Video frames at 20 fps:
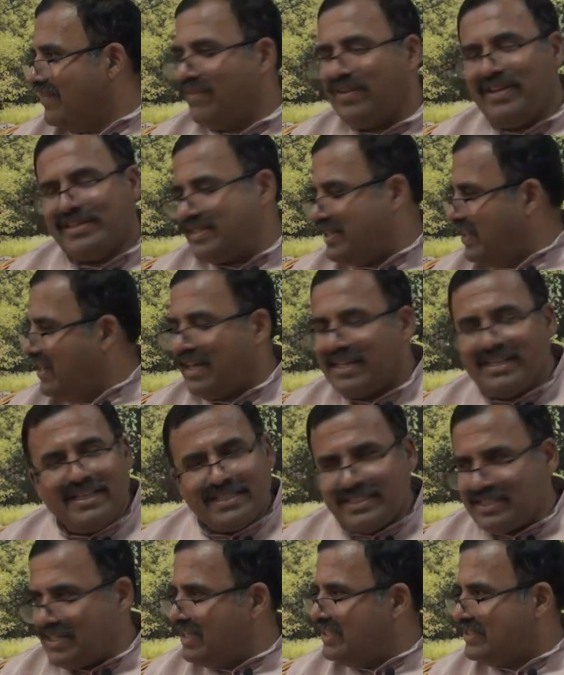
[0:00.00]
And I said, like
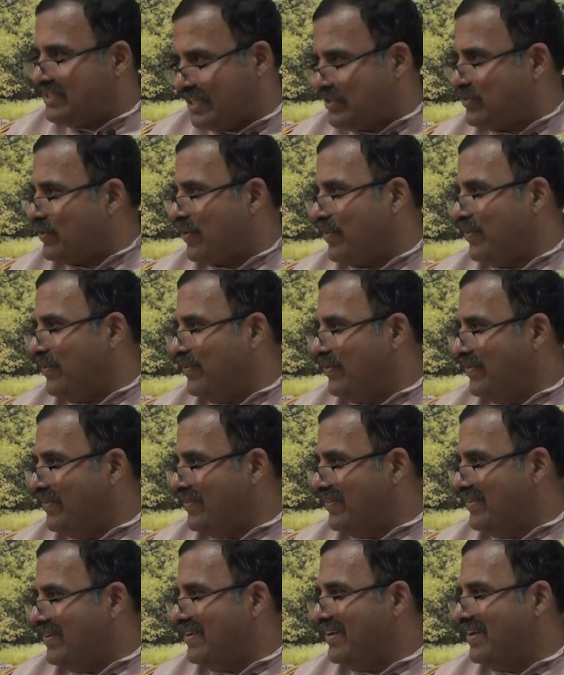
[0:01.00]
this, it's yes or no.
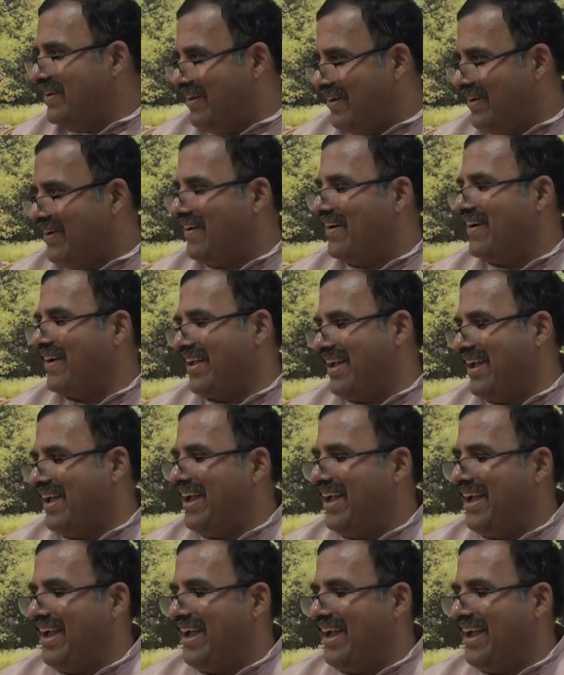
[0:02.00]
Okay.